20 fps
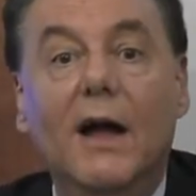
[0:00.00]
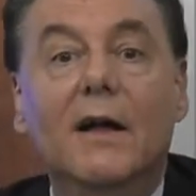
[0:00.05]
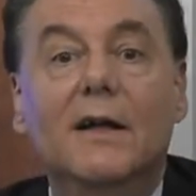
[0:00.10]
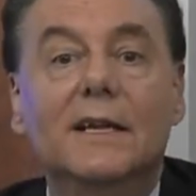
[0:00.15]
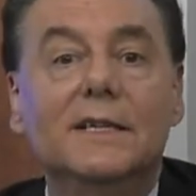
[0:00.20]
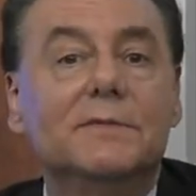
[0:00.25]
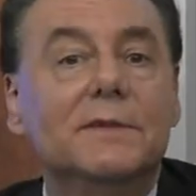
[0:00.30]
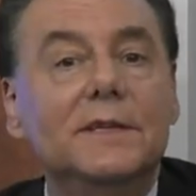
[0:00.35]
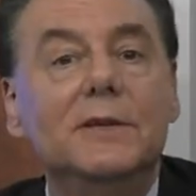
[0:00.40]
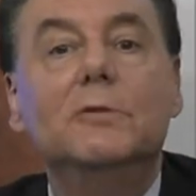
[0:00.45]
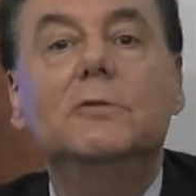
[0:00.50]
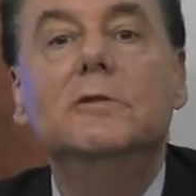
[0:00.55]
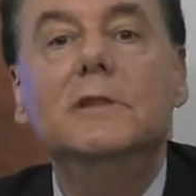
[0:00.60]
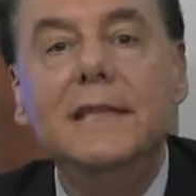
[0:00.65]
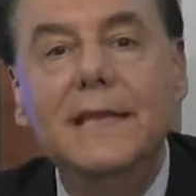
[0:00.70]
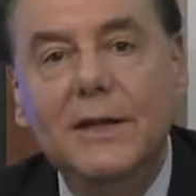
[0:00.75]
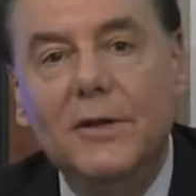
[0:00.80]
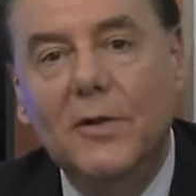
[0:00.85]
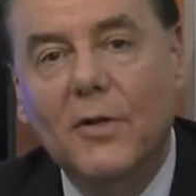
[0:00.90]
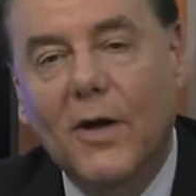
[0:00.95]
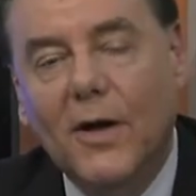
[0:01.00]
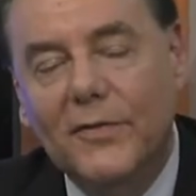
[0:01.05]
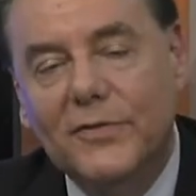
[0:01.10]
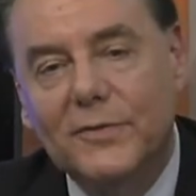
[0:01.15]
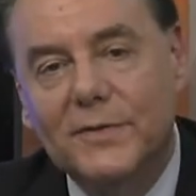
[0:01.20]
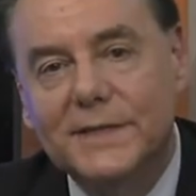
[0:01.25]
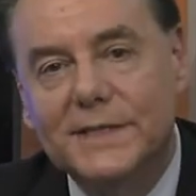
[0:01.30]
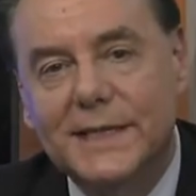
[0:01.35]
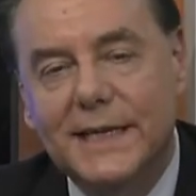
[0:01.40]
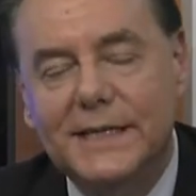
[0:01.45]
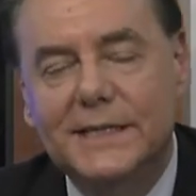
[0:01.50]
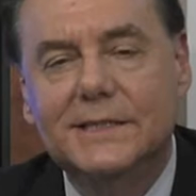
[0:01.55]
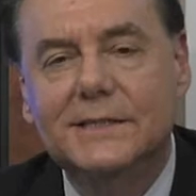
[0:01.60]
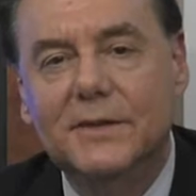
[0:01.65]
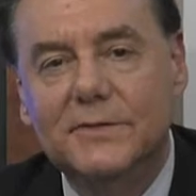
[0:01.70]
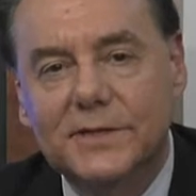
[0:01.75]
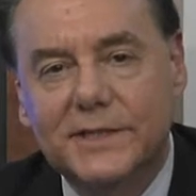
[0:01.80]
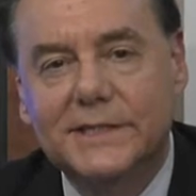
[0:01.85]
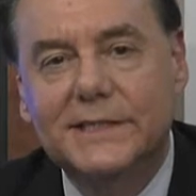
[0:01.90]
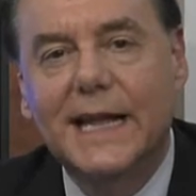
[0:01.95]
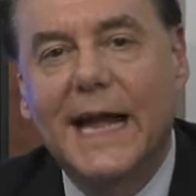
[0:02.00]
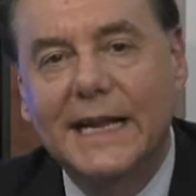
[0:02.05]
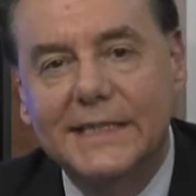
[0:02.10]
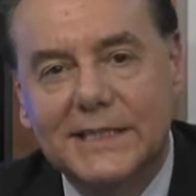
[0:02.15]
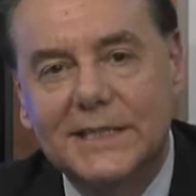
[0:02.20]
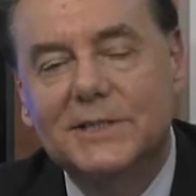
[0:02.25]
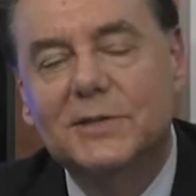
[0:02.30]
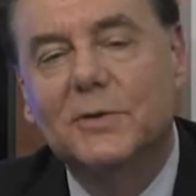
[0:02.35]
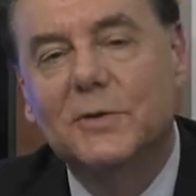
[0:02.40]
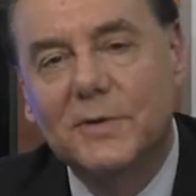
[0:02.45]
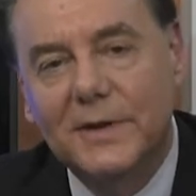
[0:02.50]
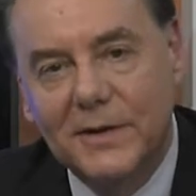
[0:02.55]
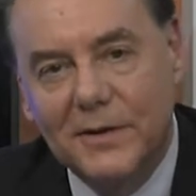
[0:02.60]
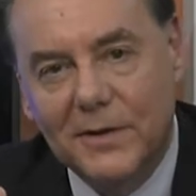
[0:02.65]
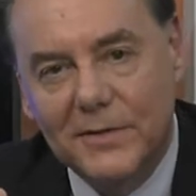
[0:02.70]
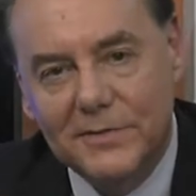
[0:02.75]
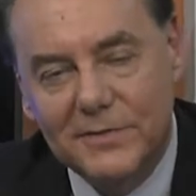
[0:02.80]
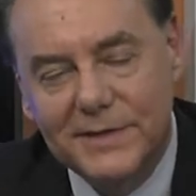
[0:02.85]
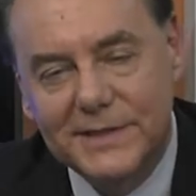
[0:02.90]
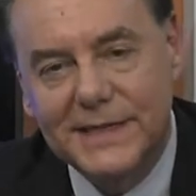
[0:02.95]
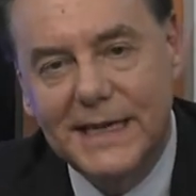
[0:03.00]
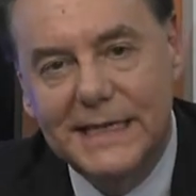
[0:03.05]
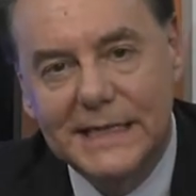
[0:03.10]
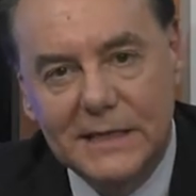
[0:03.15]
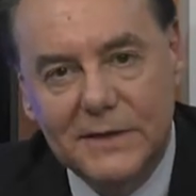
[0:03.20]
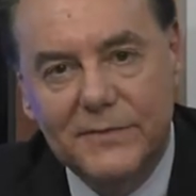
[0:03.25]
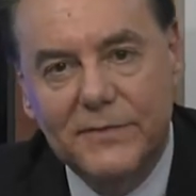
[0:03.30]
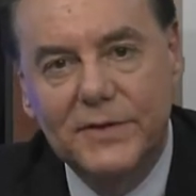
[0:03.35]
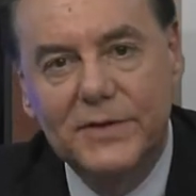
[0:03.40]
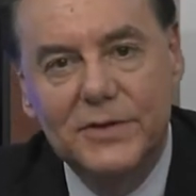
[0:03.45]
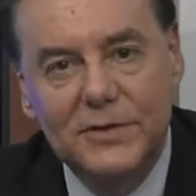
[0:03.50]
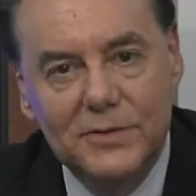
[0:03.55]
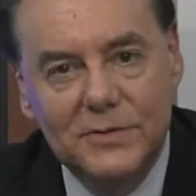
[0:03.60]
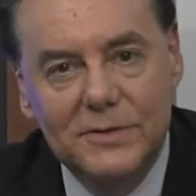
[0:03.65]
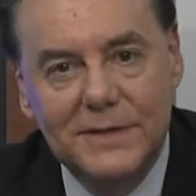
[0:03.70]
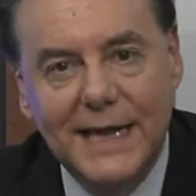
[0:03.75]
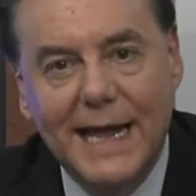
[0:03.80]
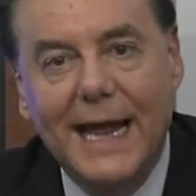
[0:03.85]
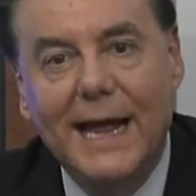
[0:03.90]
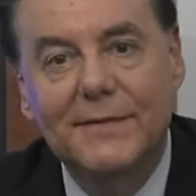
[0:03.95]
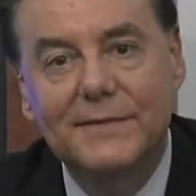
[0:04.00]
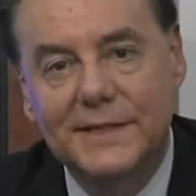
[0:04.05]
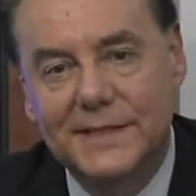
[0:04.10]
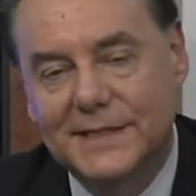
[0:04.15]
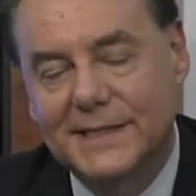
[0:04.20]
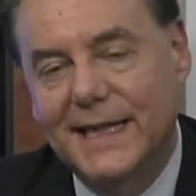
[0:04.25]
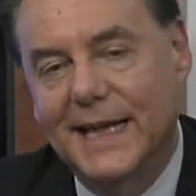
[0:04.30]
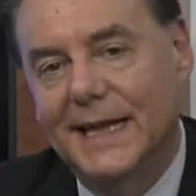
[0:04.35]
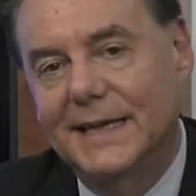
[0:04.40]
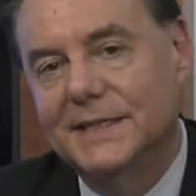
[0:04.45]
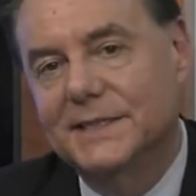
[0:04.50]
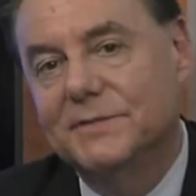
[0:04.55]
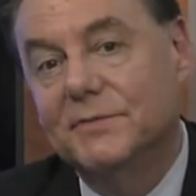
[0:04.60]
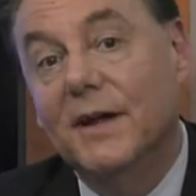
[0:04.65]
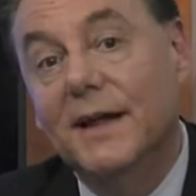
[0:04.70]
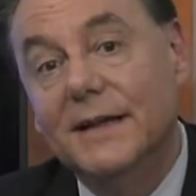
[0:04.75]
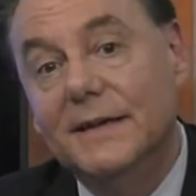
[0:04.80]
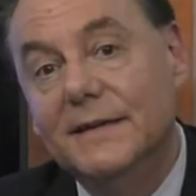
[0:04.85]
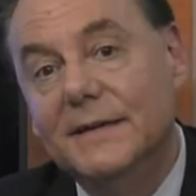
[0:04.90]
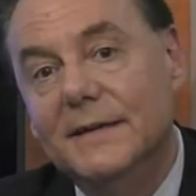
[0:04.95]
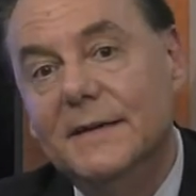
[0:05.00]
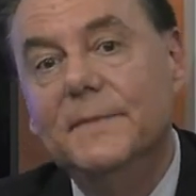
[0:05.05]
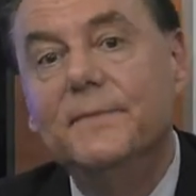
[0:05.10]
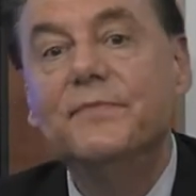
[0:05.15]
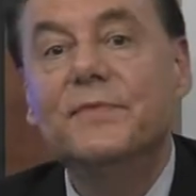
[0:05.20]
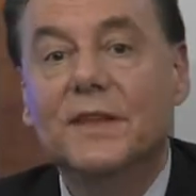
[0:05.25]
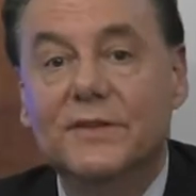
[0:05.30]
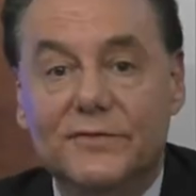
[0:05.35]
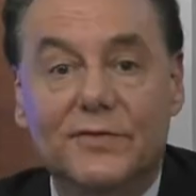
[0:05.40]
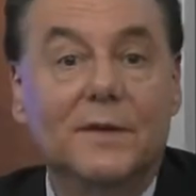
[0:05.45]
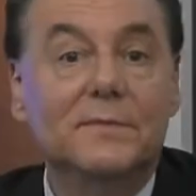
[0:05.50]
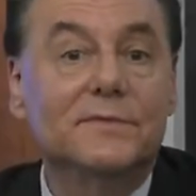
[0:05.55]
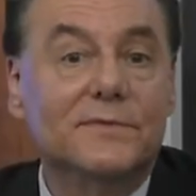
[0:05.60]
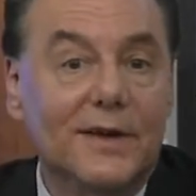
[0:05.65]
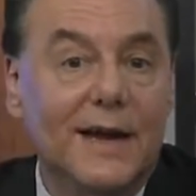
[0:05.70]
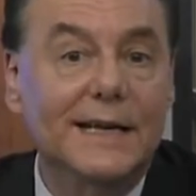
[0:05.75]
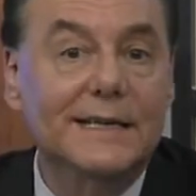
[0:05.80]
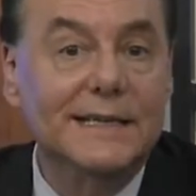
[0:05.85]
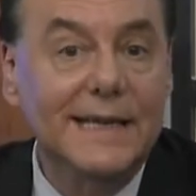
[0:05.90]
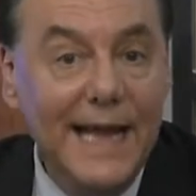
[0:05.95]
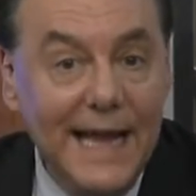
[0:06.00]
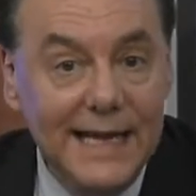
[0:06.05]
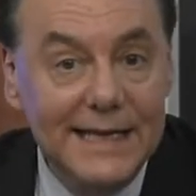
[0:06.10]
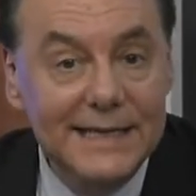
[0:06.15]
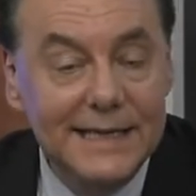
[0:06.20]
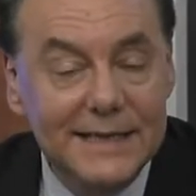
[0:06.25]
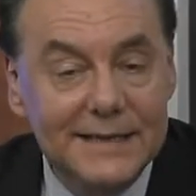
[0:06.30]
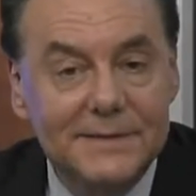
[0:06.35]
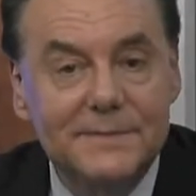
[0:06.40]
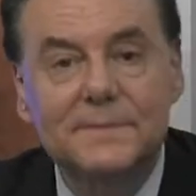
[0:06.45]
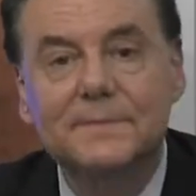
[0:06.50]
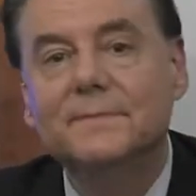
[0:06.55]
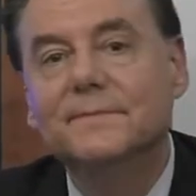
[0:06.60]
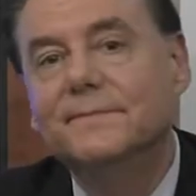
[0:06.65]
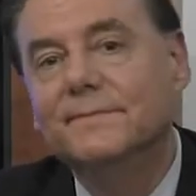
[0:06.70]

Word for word: there's really no legal authorization, no statutory authorization for you to have the status, right? Trump tried to end it.